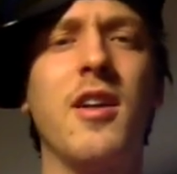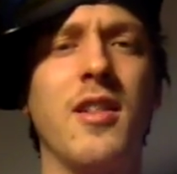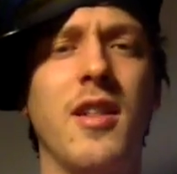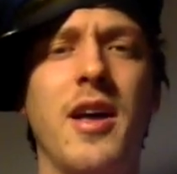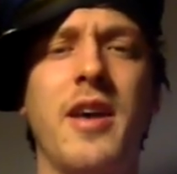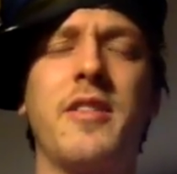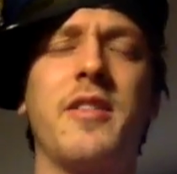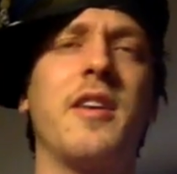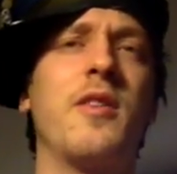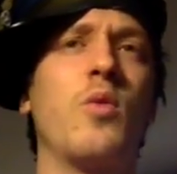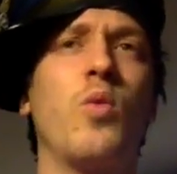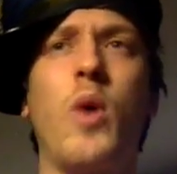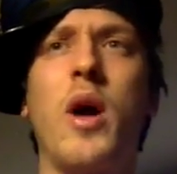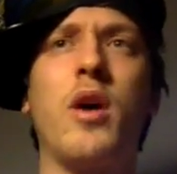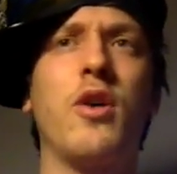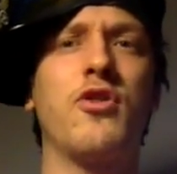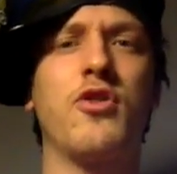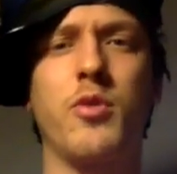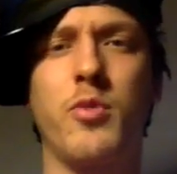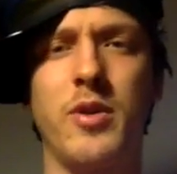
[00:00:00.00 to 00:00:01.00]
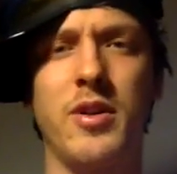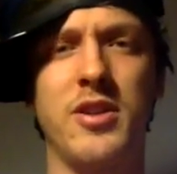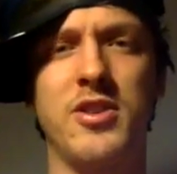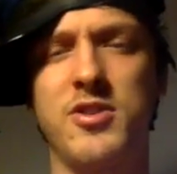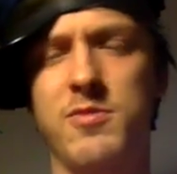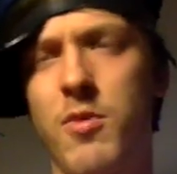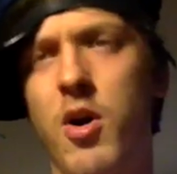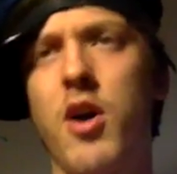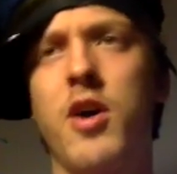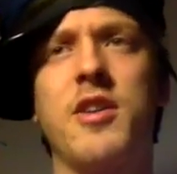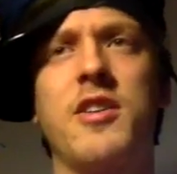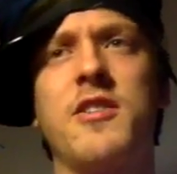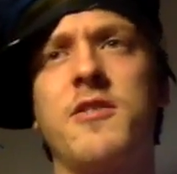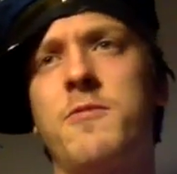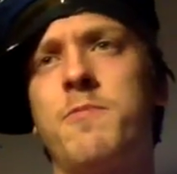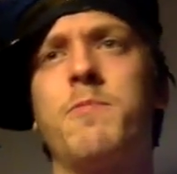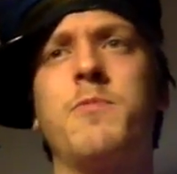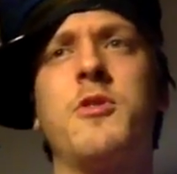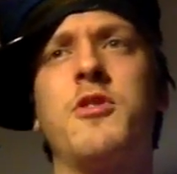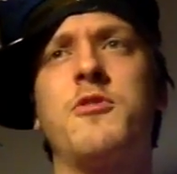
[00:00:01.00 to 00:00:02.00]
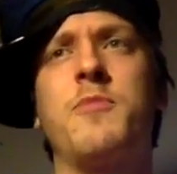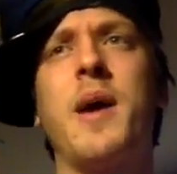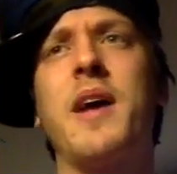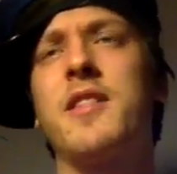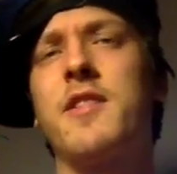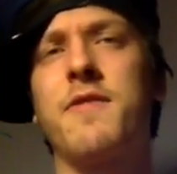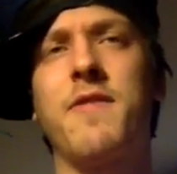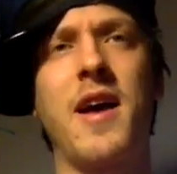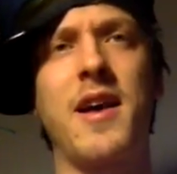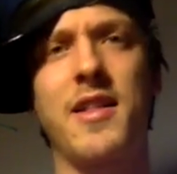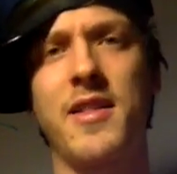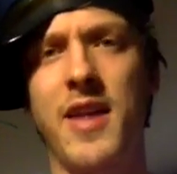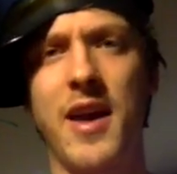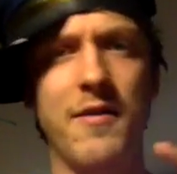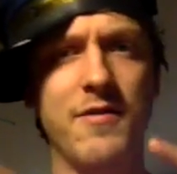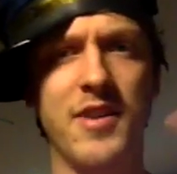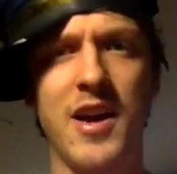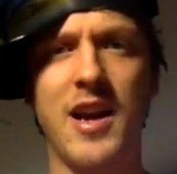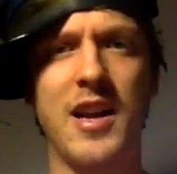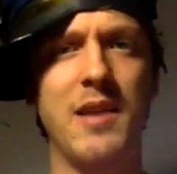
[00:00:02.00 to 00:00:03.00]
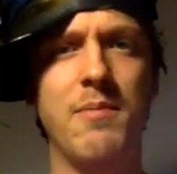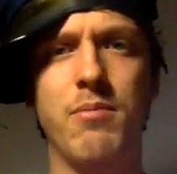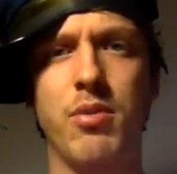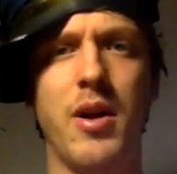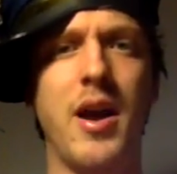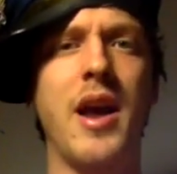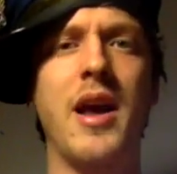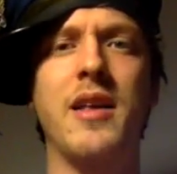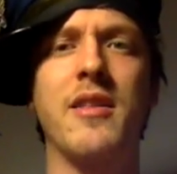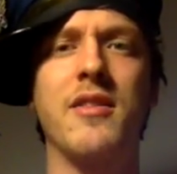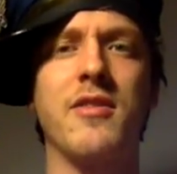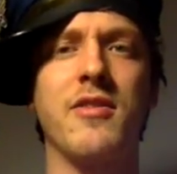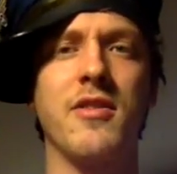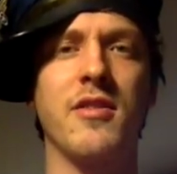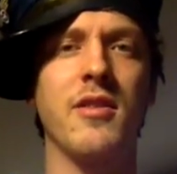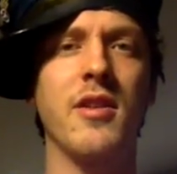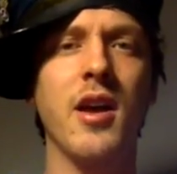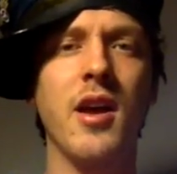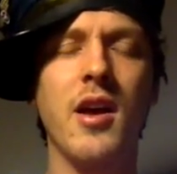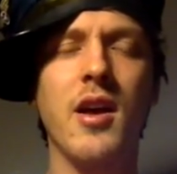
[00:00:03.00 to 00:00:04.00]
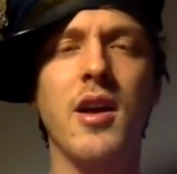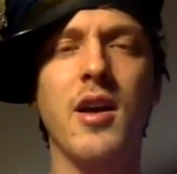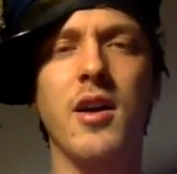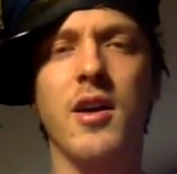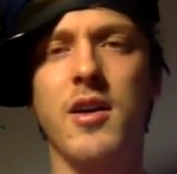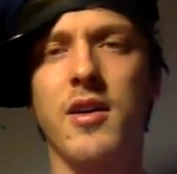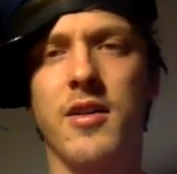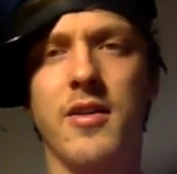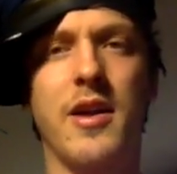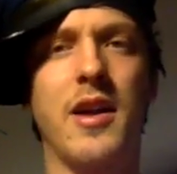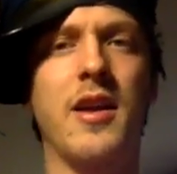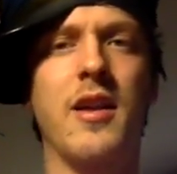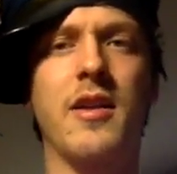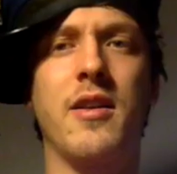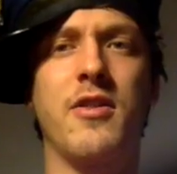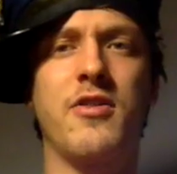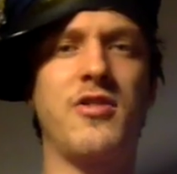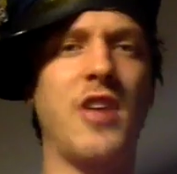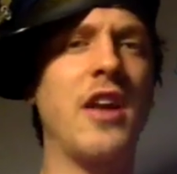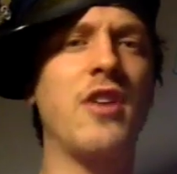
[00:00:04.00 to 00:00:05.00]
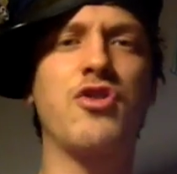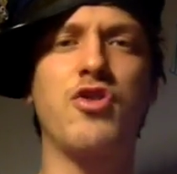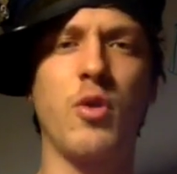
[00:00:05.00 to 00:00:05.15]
like that whales are really smart, despite the fact that they have tiny brains, and that St.